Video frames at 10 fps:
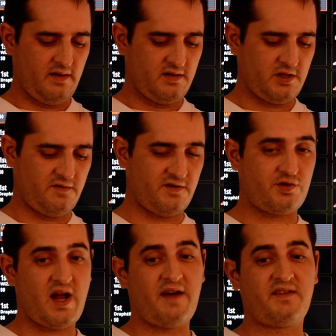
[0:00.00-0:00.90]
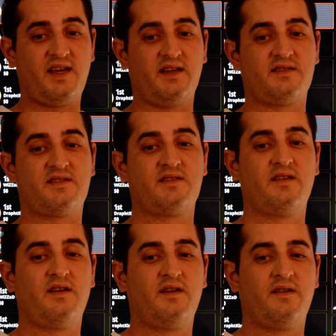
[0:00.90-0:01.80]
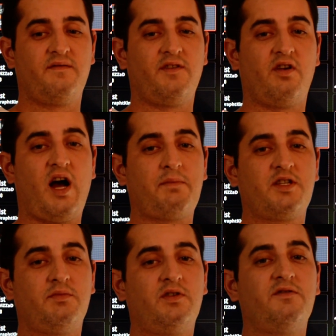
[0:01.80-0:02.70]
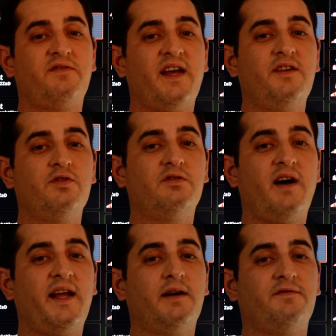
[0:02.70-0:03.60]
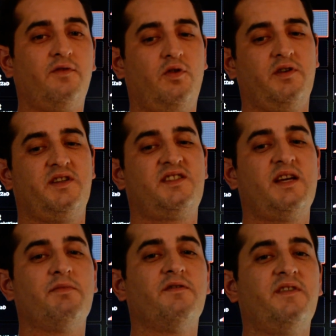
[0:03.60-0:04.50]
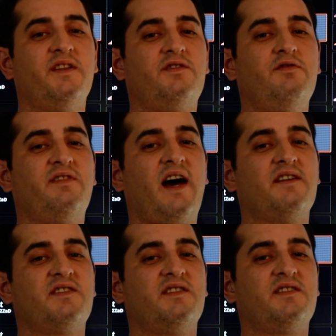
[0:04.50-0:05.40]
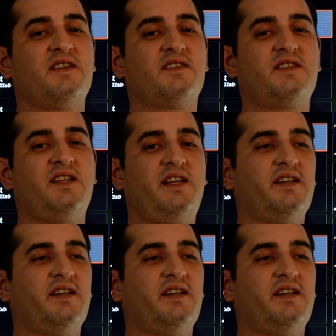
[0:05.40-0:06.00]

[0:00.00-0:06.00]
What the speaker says: So for DraftKings, your optimal FanDuel lineup for December 5th, 2016